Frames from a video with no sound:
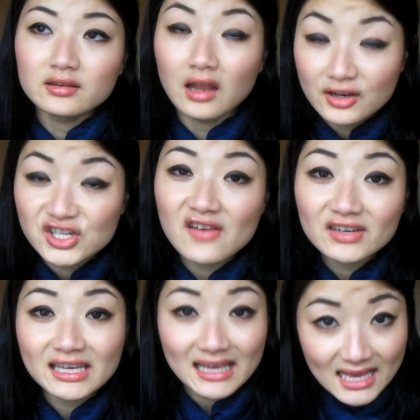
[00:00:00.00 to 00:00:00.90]

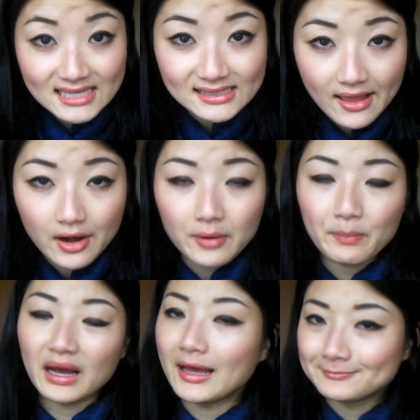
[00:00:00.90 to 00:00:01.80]
longevity is
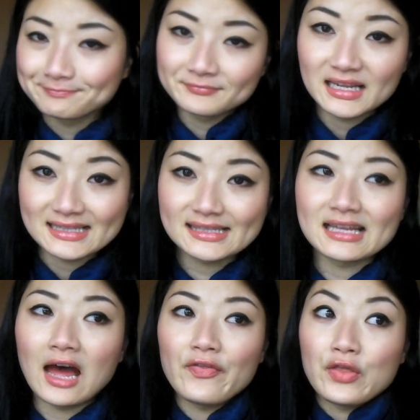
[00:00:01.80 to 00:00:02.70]
there, but it's
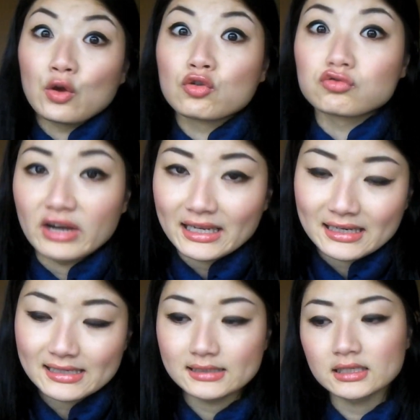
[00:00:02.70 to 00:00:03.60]
not the
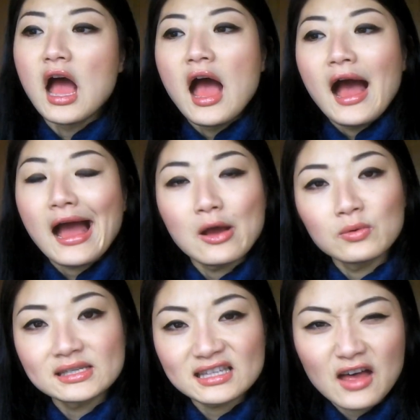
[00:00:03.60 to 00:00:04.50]
greatest. I
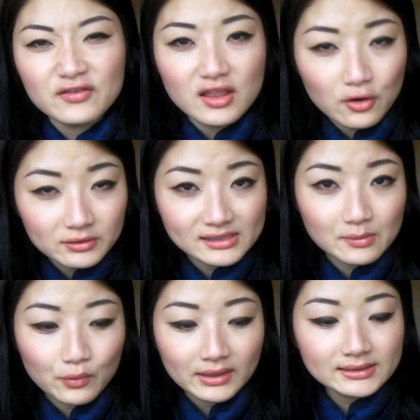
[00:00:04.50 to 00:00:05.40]
was left a little
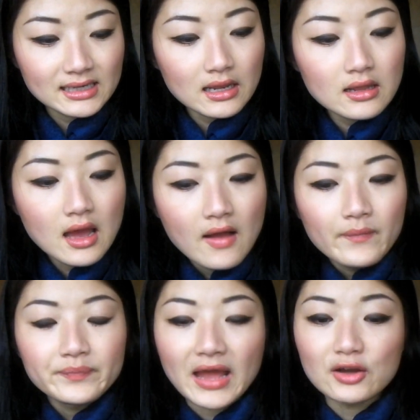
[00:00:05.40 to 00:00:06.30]
disappointed.
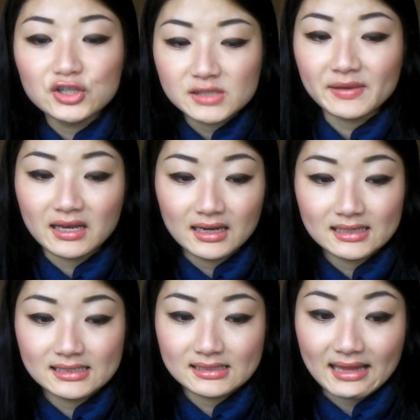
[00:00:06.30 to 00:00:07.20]
Now, just
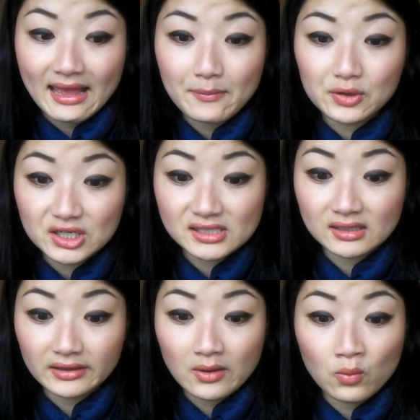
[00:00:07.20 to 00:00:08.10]
because they
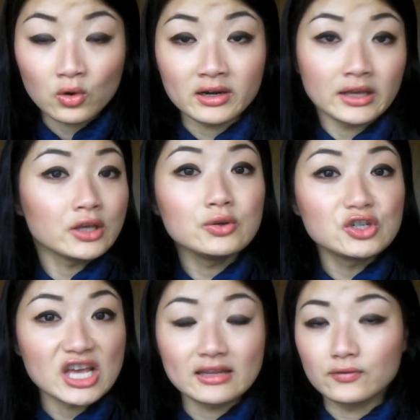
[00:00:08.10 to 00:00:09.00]
personally weren't a
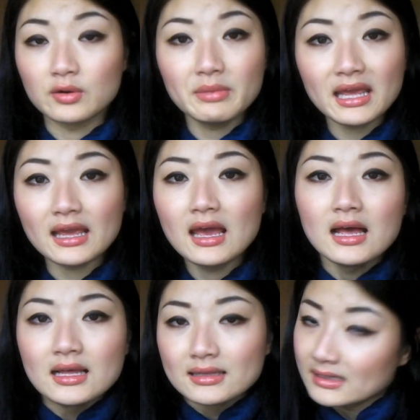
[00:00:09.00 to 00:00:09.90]
huge hit for me
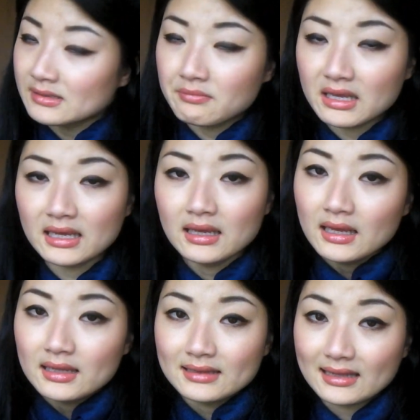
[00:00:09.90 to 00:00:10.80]
doesn't mean
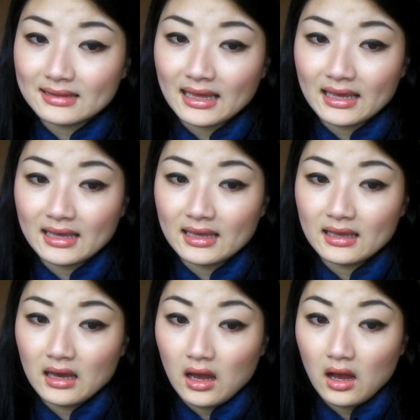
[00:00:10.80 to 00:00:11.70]
that
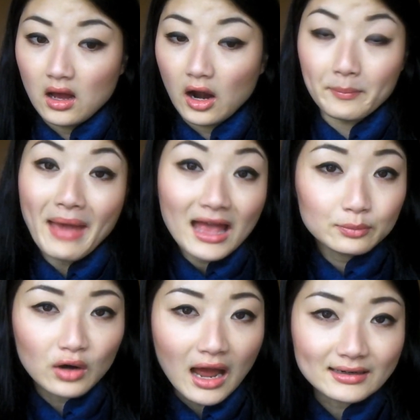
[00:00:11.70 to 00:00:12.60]
they are
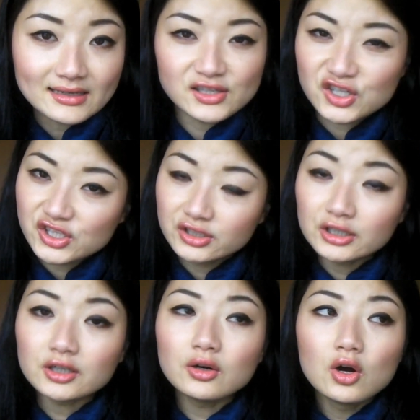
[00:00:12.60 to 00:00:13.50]
bad products. They're
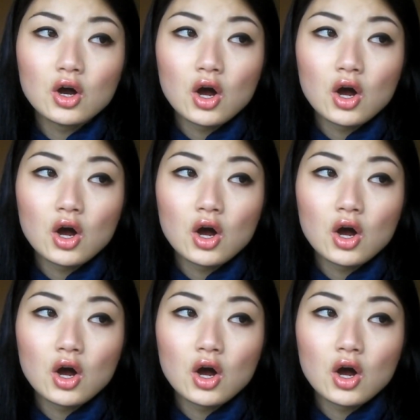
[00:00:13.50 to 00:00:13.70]
still